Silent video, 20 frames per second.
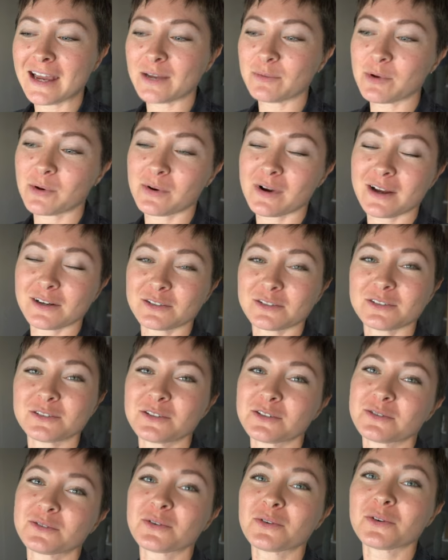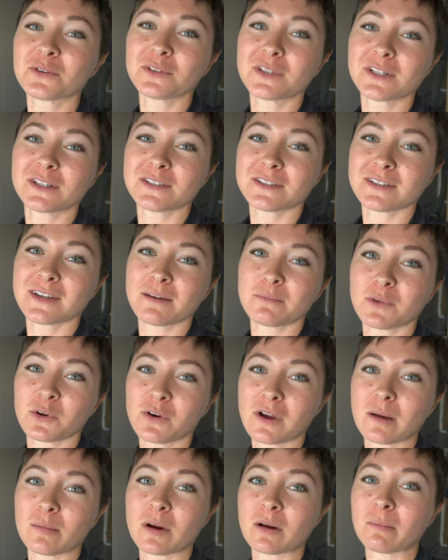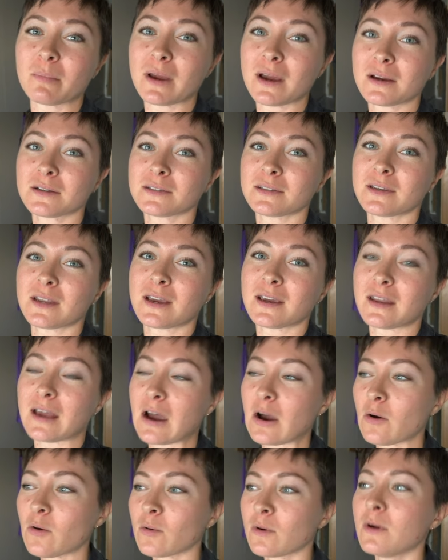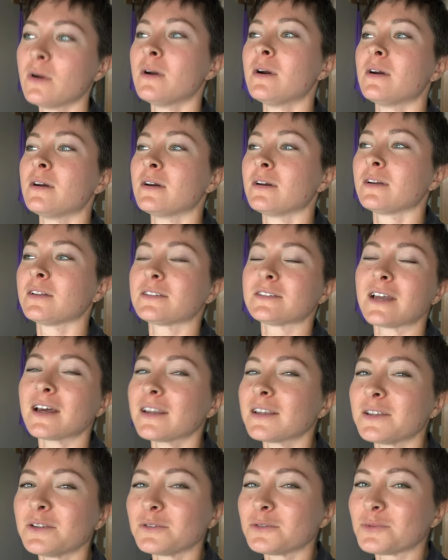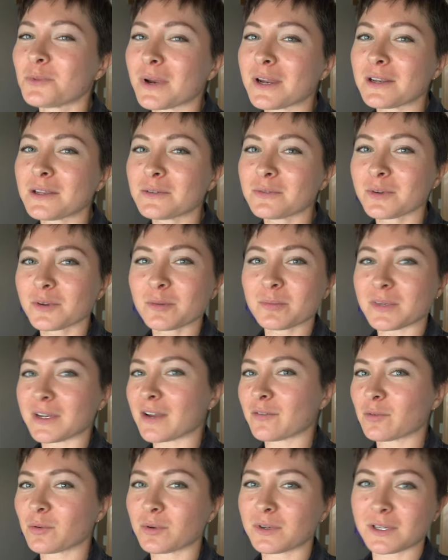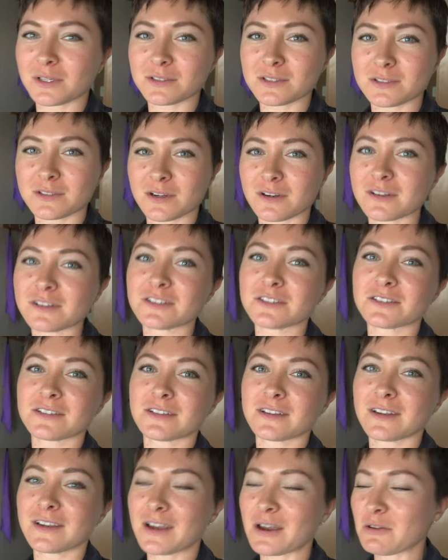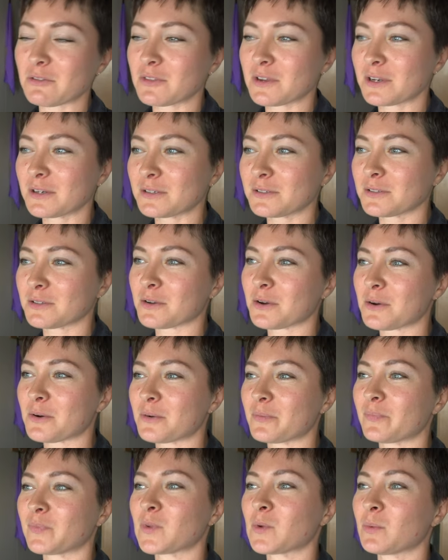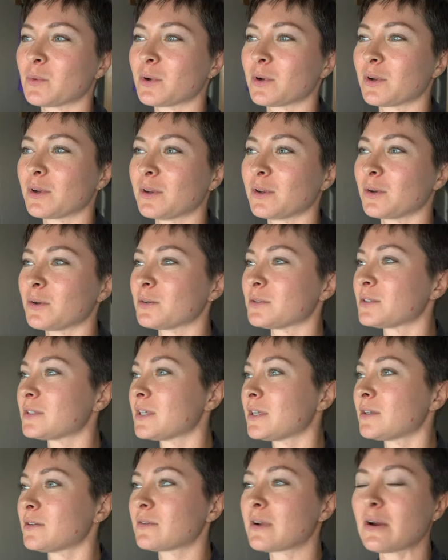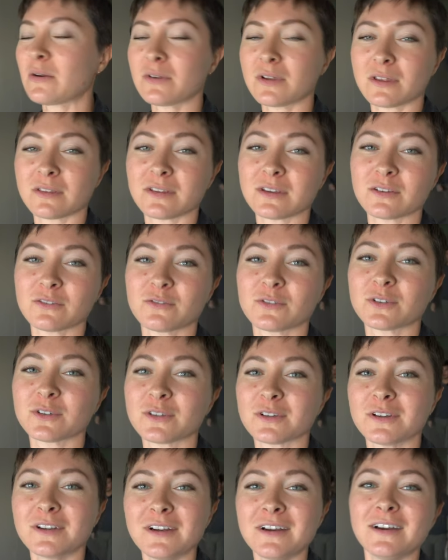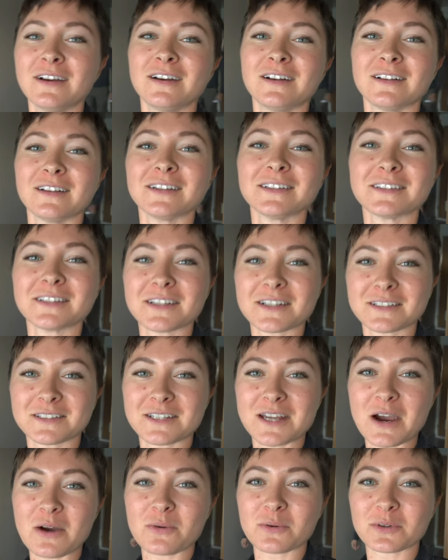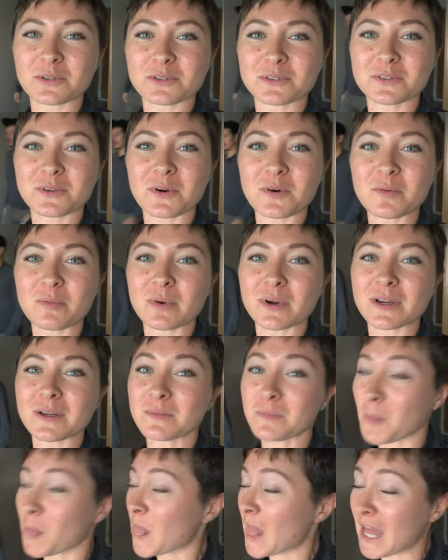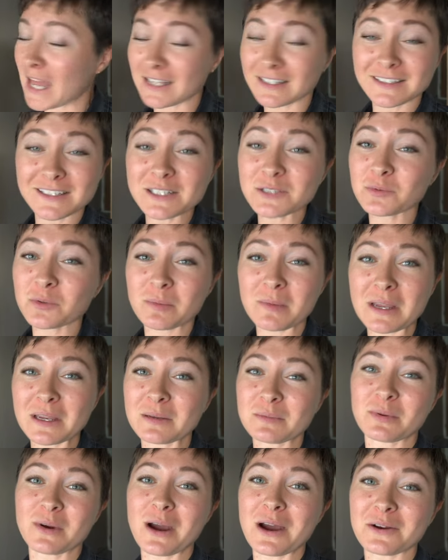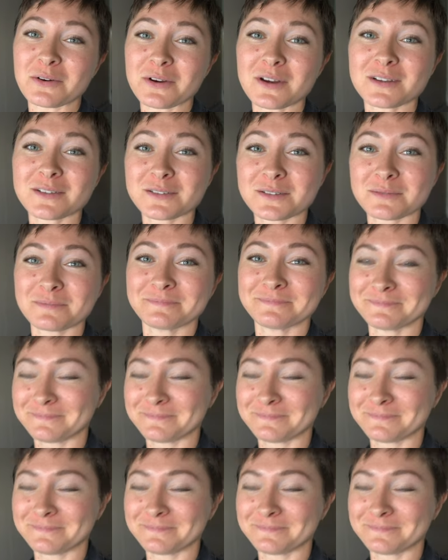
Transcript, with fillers: and we were actually just told that it's time to grab our bags and head out. It's not a huge waiting room, and everyone else is already just sitting out there, so we're gonna go stand around, I think, for like the next hour or so, but at least we're making progress.